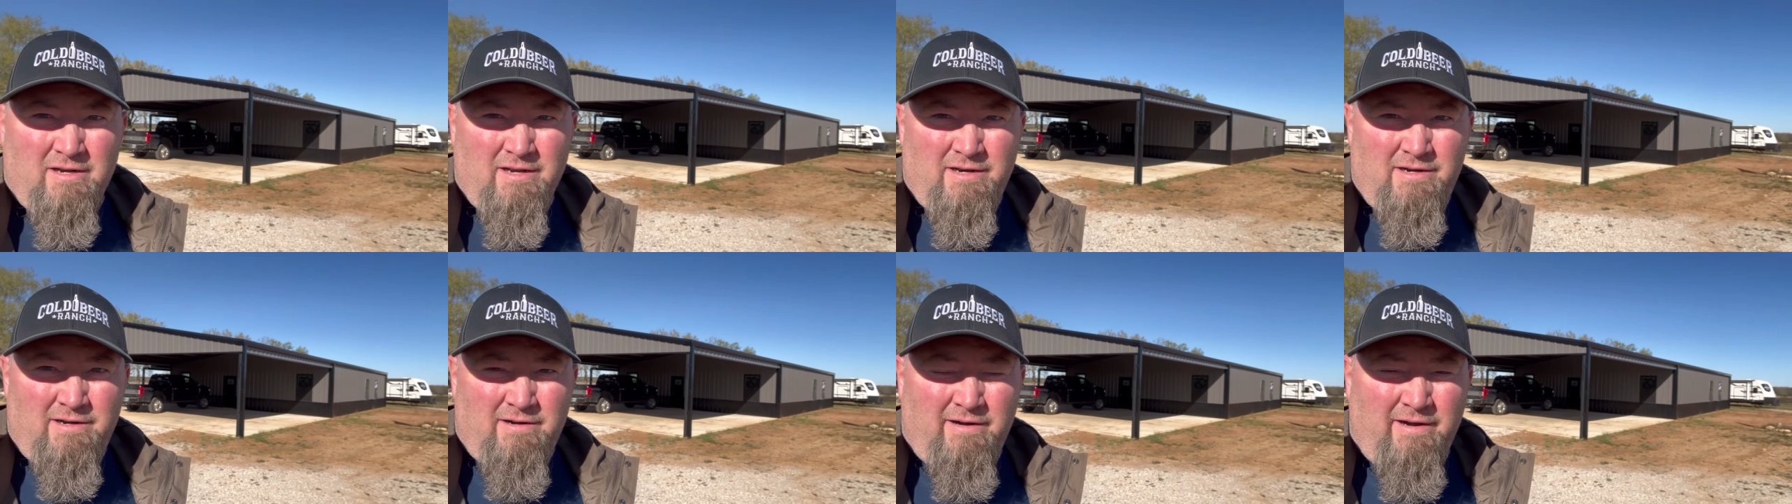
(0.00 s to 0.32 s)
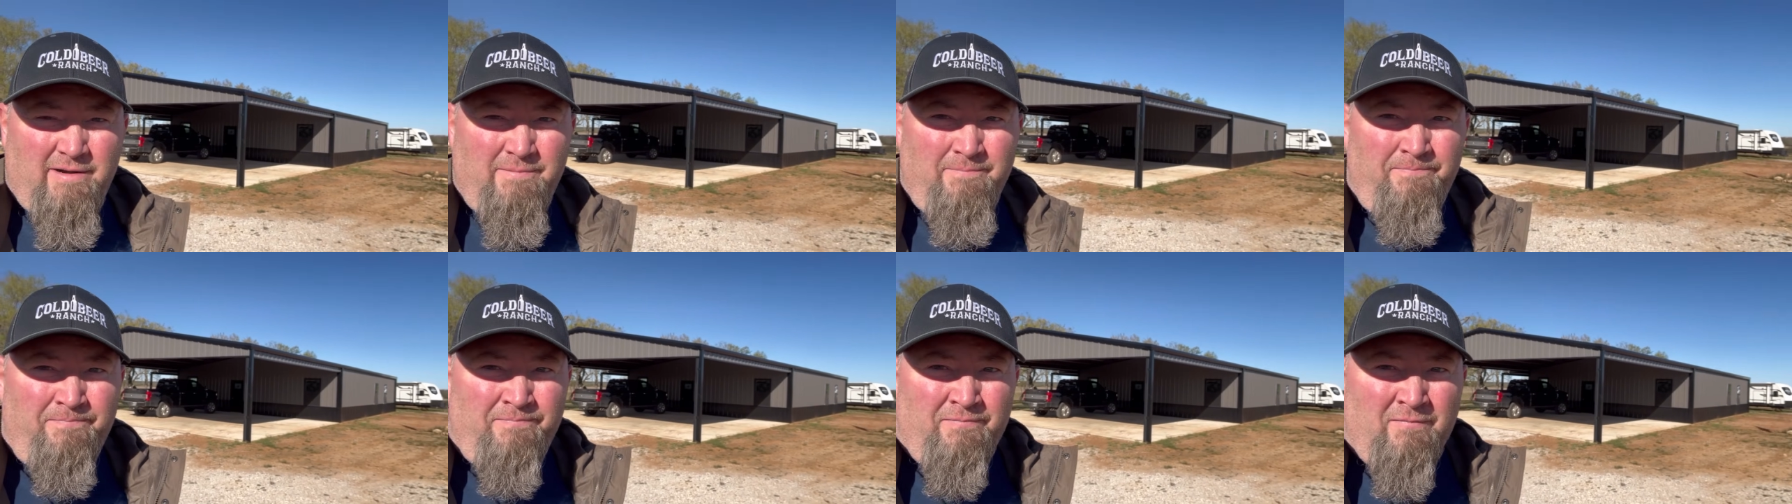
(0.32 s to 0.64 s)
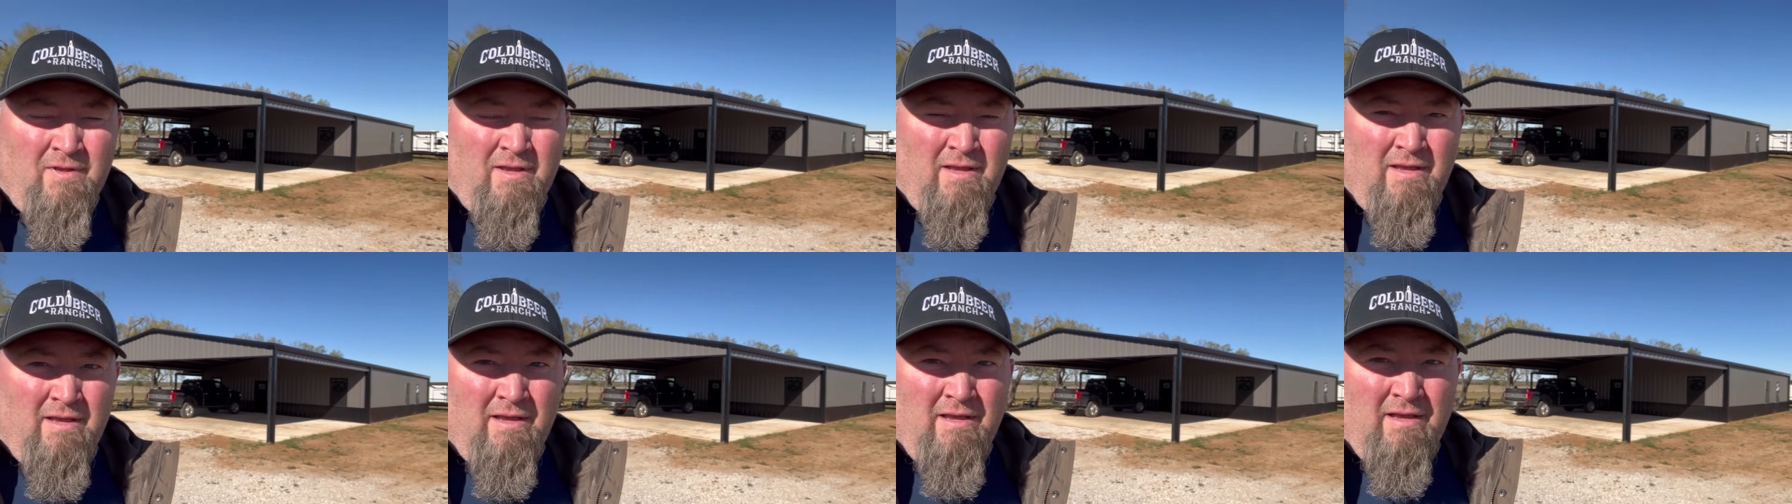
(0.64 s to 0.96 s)
under it.
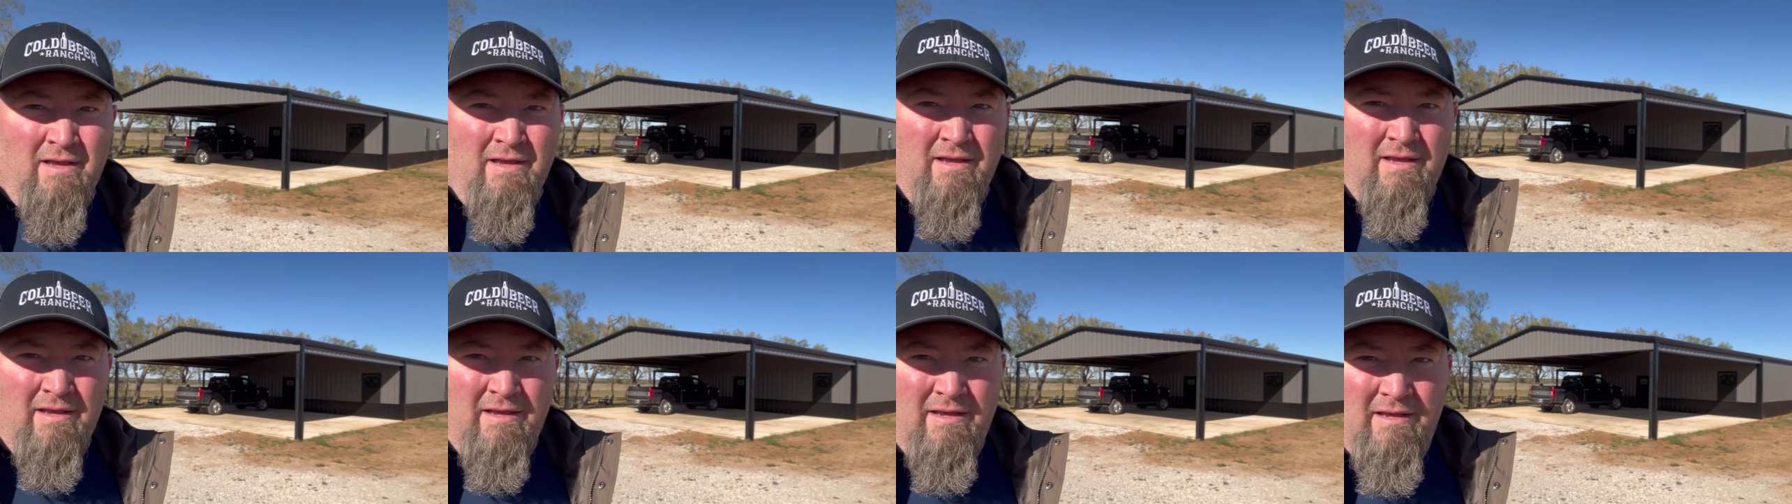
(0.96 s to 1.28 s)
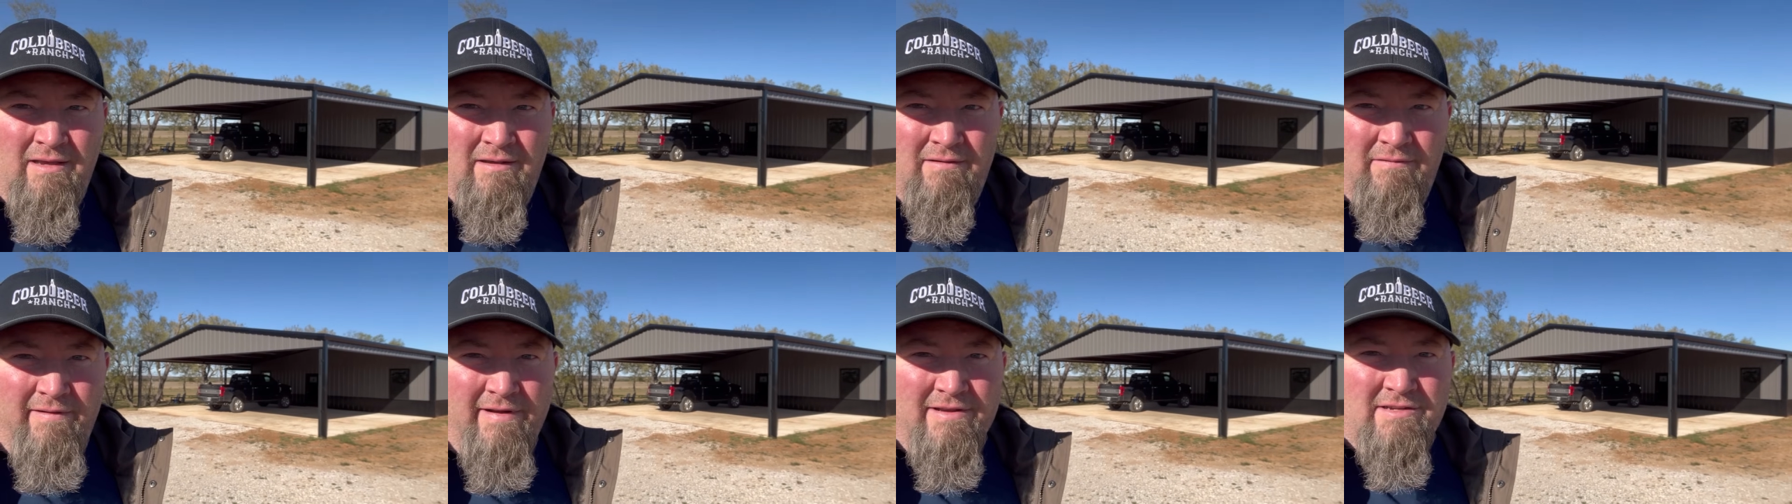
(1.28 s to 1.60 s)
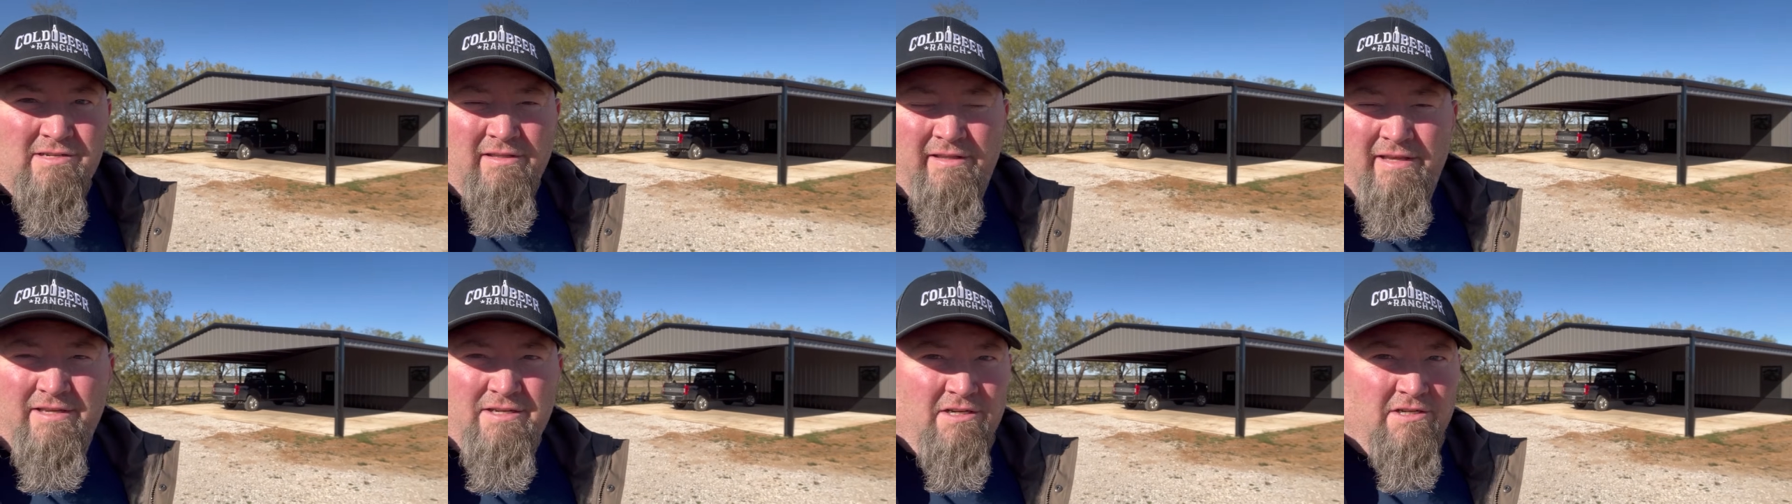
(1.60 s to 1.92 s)

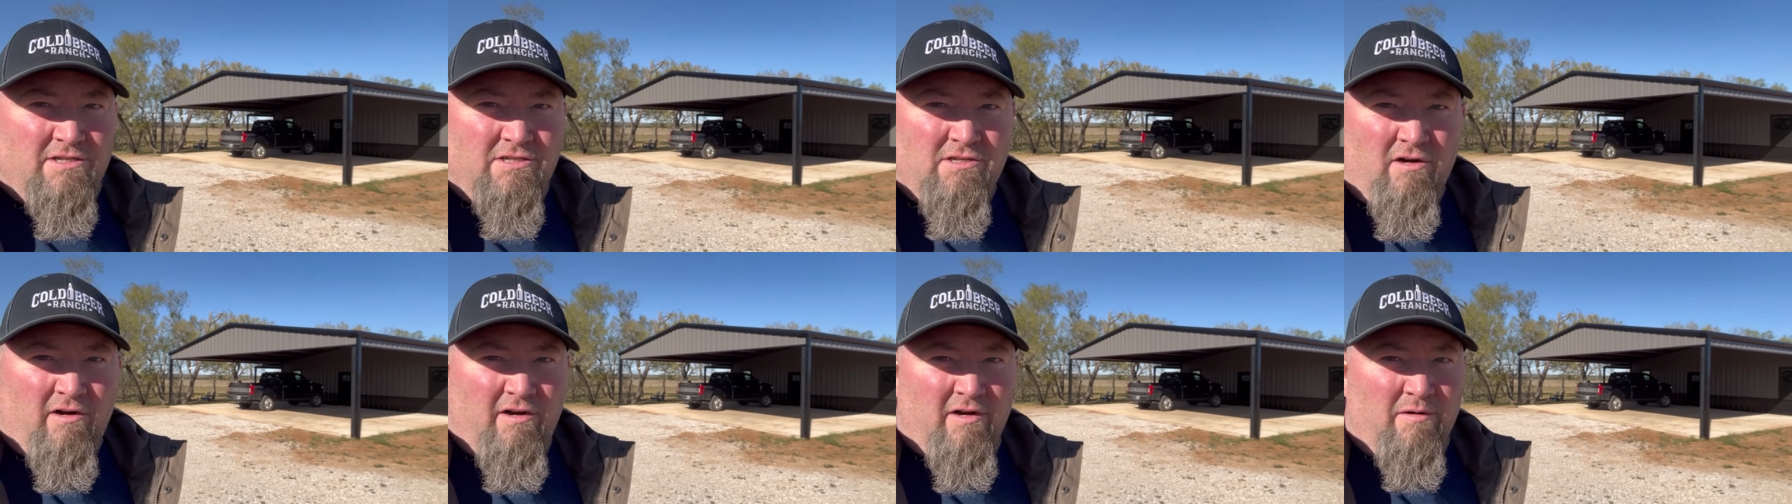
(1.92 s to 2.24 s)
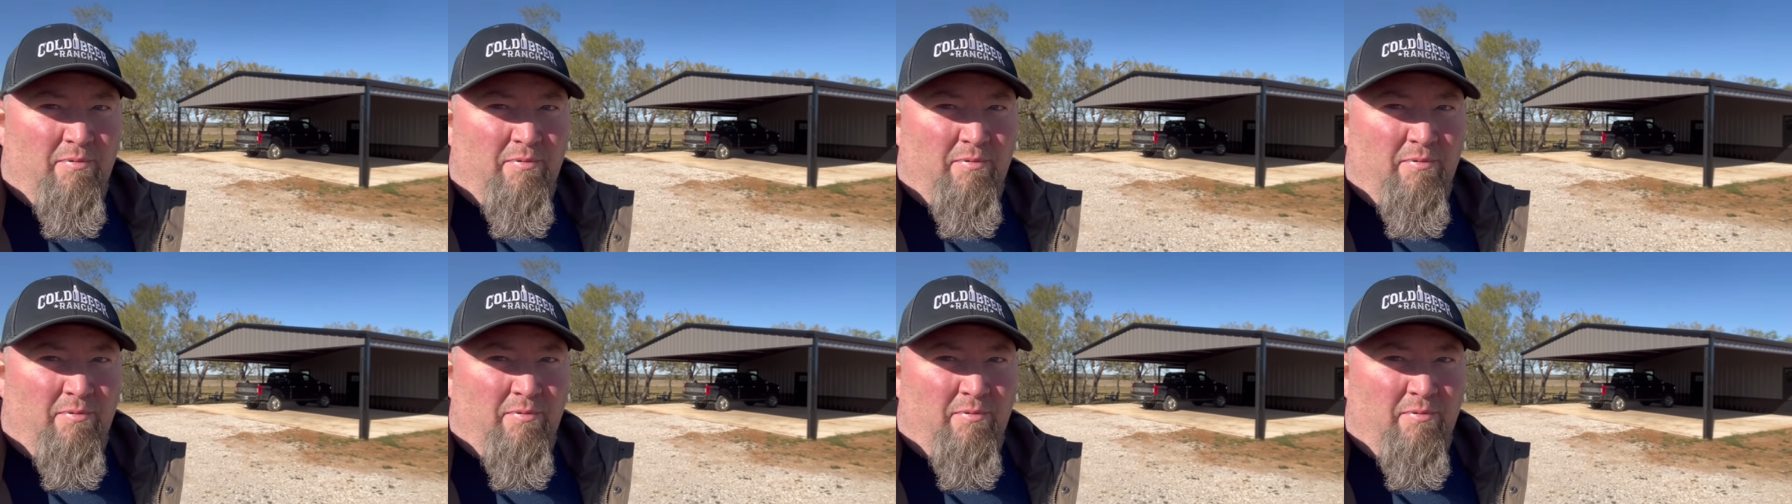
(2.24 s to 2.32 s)
Recently just started